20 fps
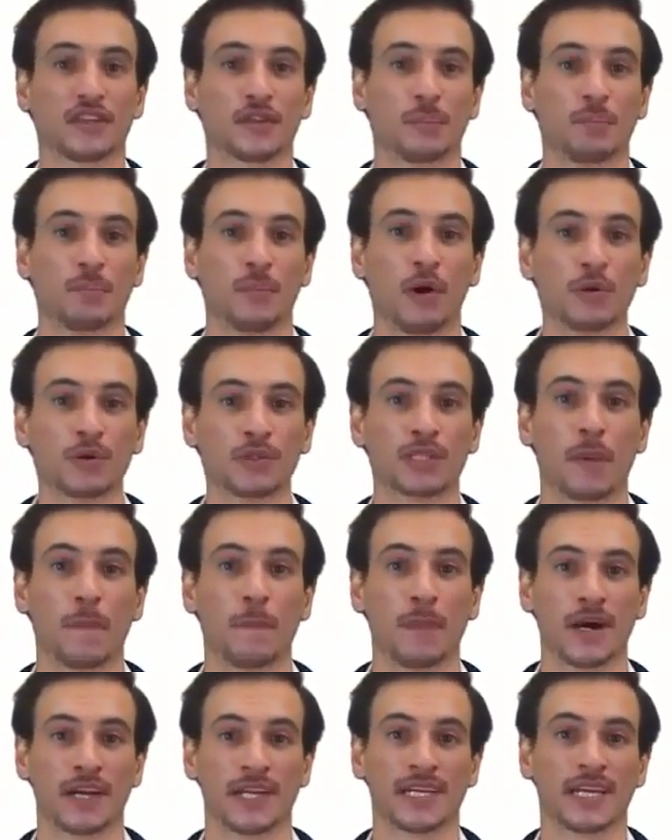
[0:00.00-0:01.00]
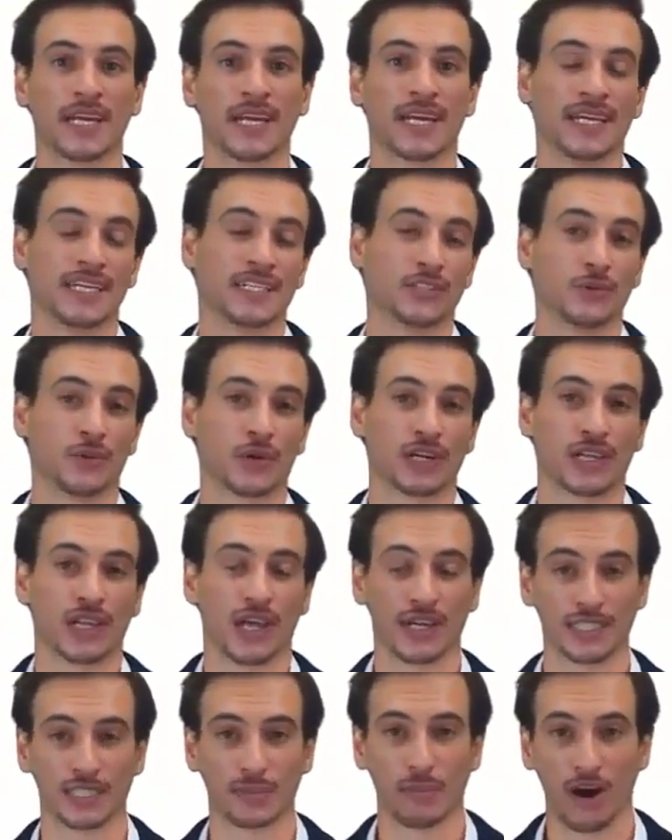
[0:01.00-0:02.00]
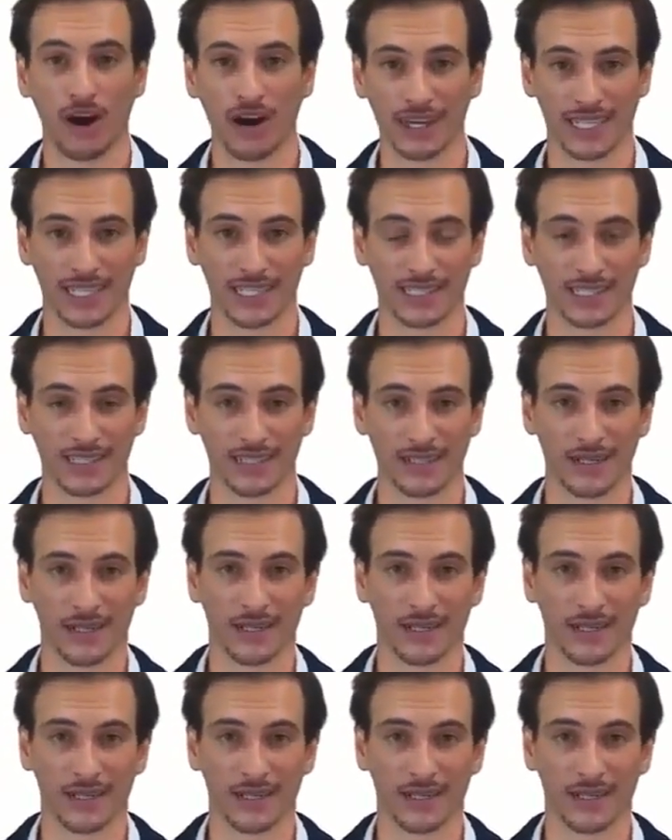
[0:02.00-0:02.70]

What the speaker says: the most money into our clients' pockets.